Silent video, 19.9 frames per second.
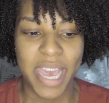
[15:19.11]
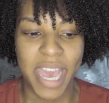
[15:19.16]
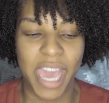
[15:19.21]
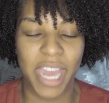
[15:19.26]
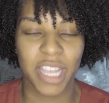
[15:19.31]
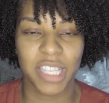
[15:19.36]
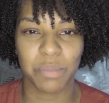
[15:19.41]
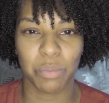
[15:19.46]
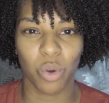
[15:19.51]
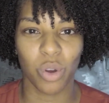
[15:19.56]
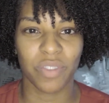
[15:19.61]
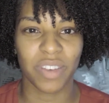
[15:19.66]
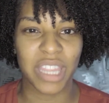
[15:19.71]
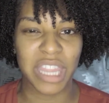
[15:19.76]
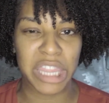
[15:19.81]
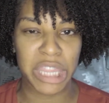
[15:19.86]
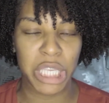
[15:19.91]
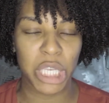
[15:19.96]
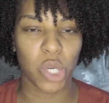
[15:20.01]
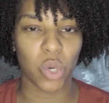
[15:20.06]
and it's more of a
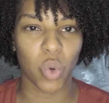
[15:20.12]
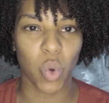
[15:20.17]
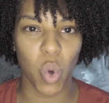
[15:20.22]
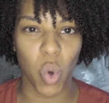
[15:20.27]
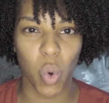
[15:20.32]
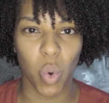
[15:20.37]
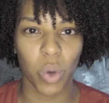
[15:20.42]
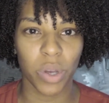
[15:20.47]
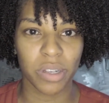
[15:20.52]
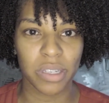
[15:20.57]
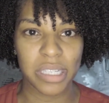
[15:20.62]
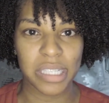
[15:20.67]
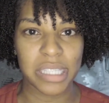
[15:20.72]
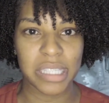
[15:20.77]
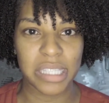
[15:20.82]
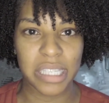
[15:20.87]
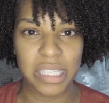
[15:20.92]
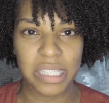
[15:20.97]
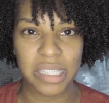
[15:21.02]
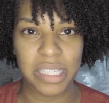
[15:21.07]
thicker oil
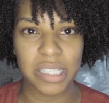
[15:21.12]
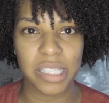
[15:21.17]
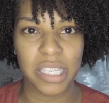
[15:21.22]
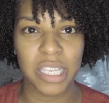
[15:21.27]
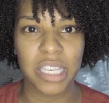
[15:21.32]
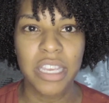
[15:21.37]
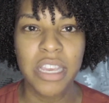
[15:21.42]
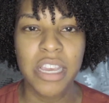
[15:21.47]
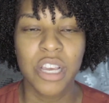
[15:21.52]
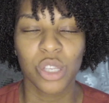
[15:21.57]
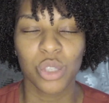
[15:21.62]
consistency.